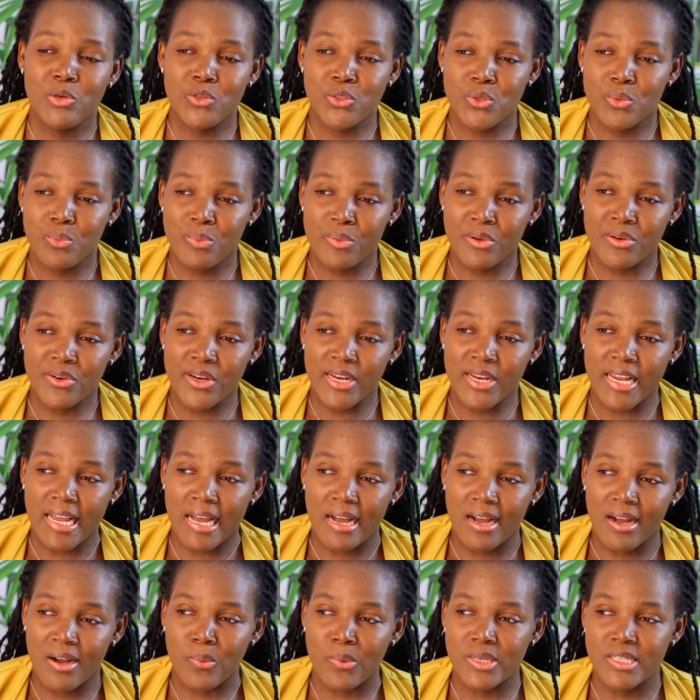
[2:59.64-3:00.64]

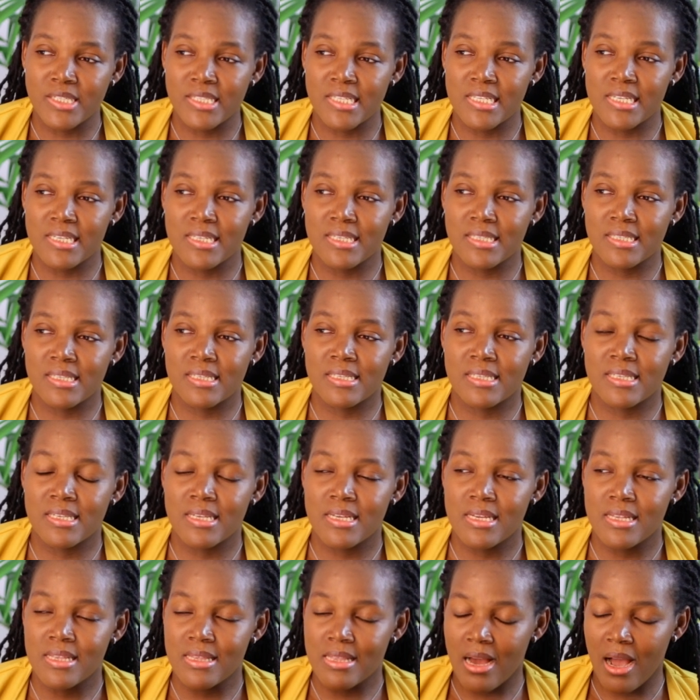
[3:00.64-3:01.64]
superior, which is
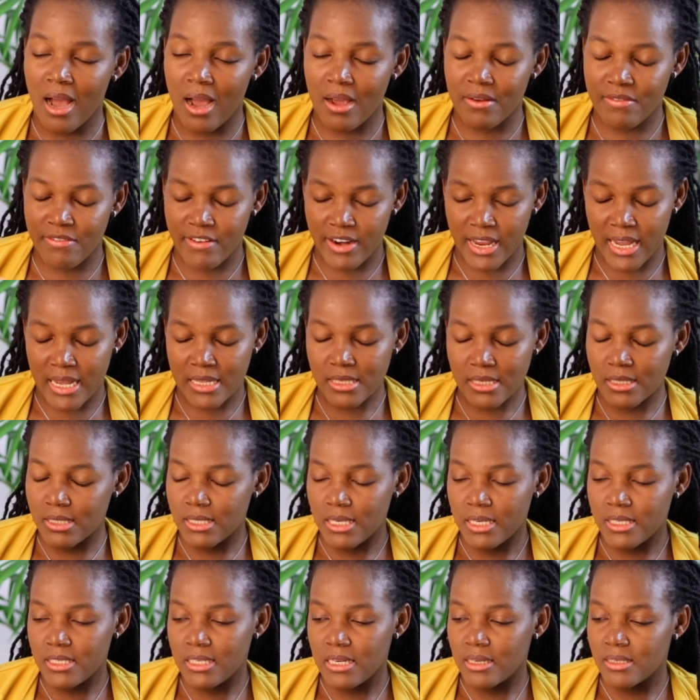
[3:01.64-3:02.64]
in the African
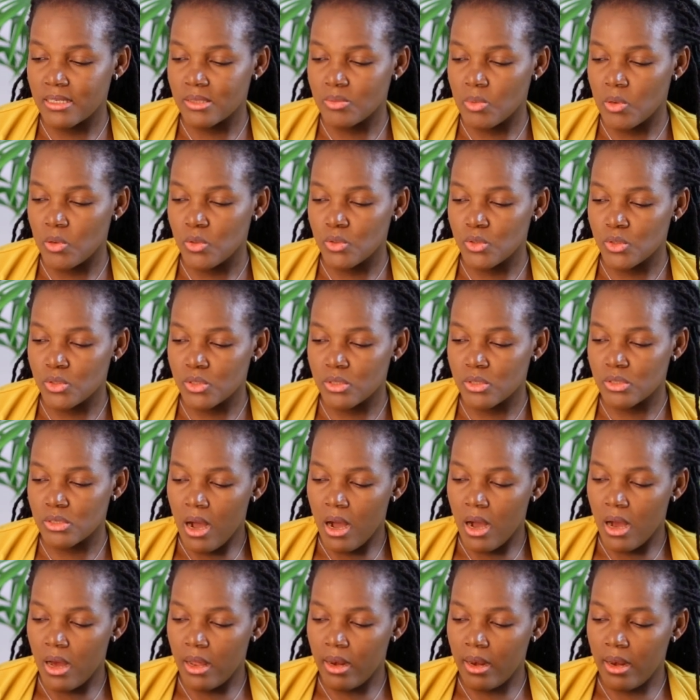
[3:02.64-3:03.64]
settings, because
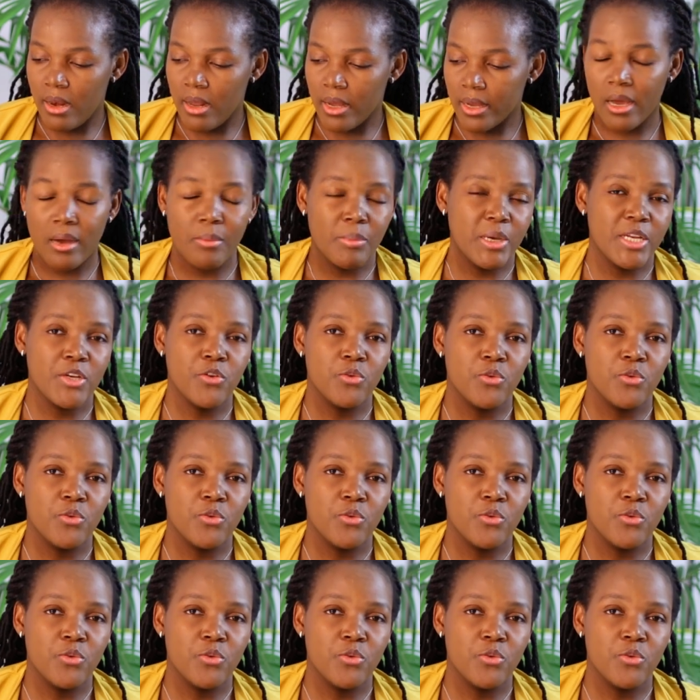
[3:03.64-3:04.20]
like a man